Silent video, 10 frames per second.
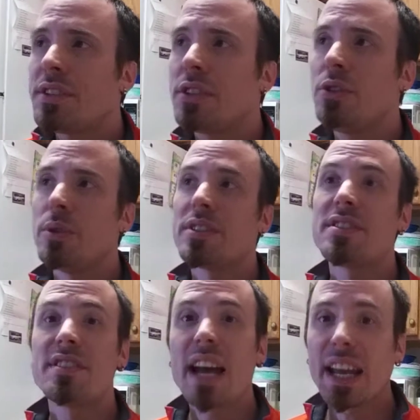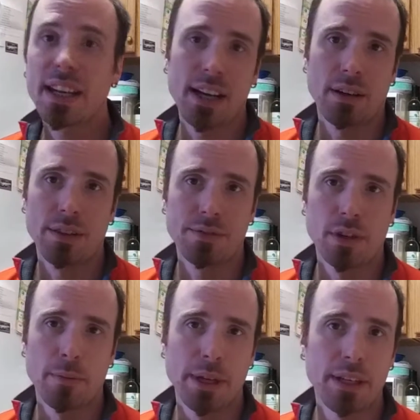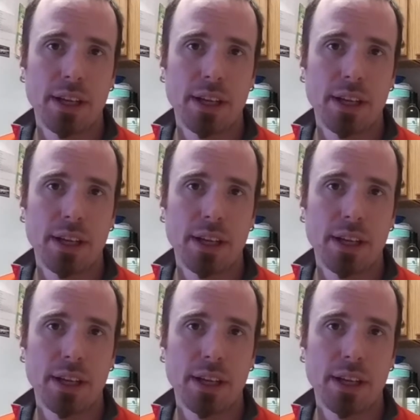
to do a secondary ferment,